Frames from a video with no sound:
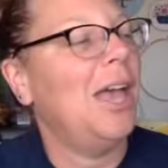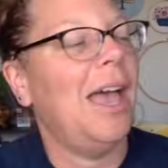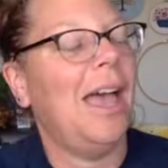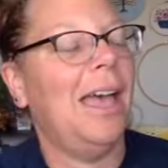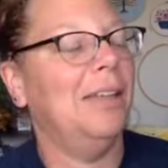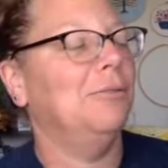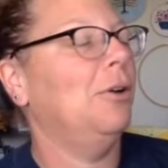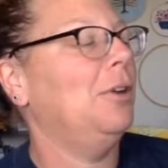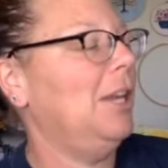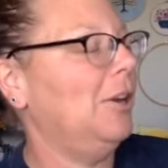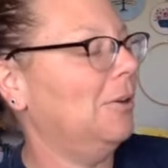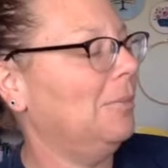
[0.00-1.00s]
I wrote
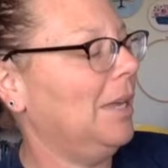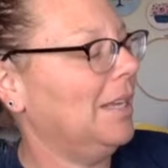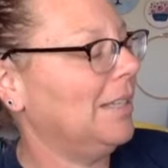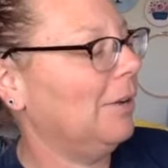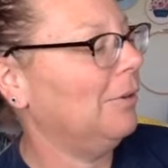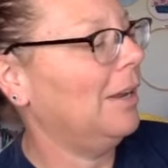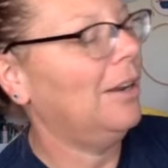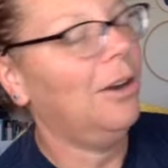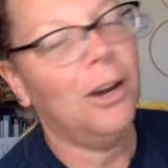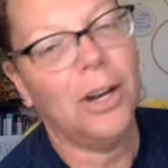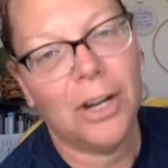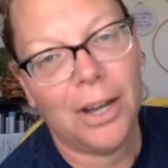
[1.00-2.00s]
here because I read
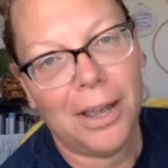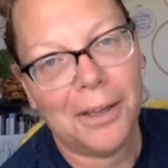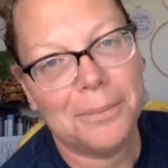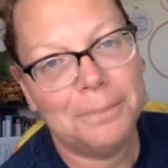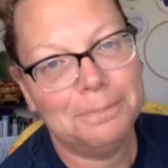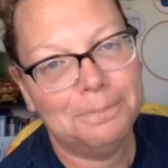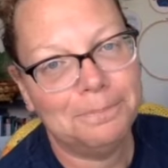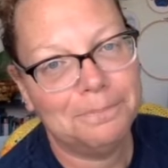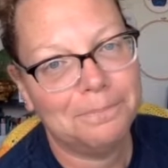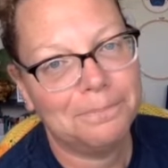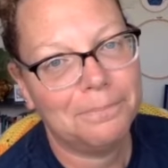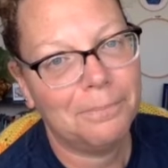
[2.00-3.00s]
her
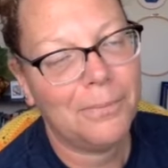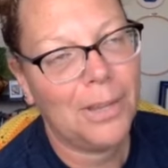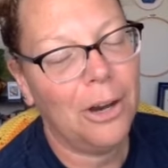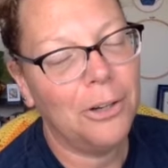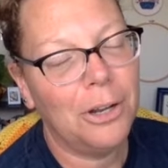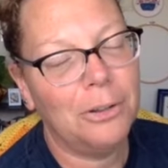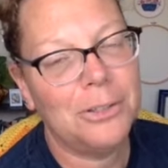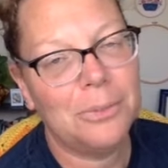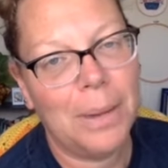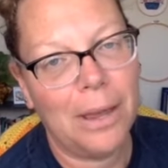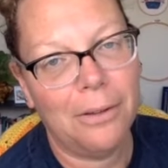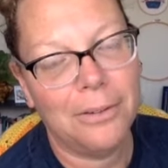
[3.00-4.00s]
her notes
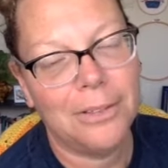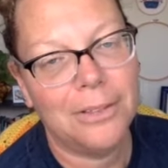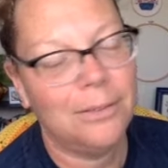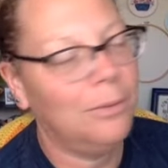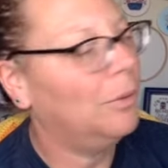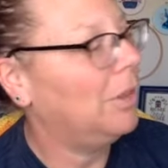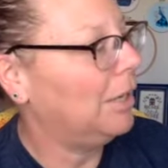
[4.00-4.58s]
about well, the